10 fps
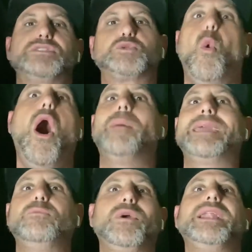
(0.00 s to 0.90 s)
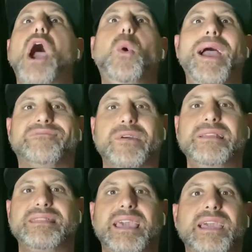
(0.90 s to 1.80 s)
Swami. We know
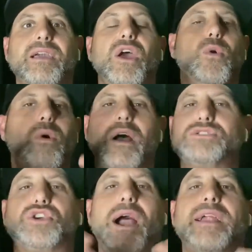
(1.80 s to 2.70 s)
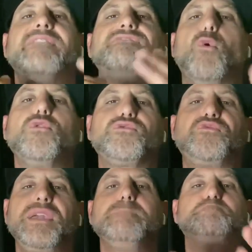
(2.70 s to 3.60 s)
everything. We're not trying to force
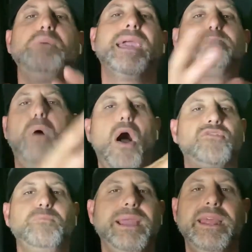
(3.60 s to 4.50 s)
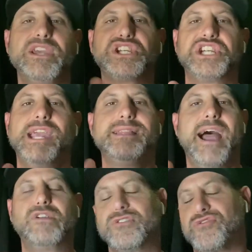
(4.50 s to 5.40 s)
feed big box media shit
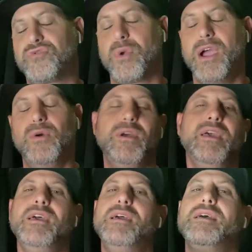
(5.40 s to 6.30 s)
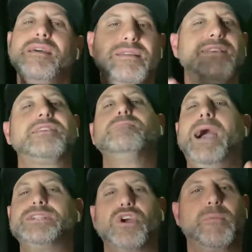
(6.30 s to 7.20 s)
down your throat. This is
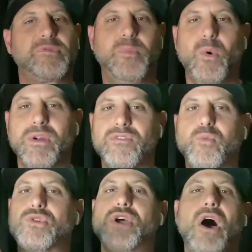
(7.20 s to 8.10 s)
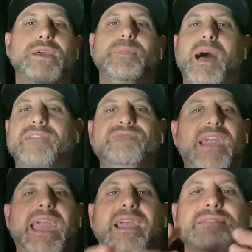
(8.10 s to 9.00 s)
Mike Drop Sports. We're talking like
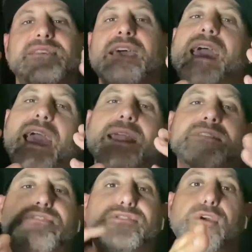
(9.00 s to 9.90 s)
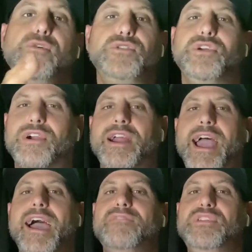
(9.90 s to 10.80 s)
fans, and soon you're going to
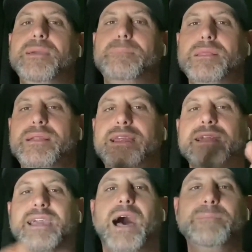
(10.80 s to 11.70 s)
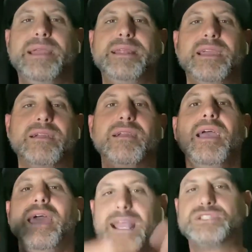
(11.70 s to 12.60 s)
have the ability to come in here
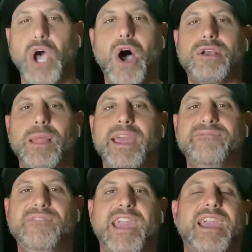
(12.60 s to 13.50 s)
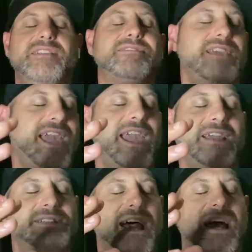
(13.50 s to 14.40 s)
and talk like fans
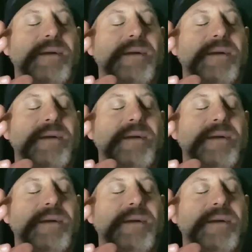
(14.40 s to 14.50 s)
and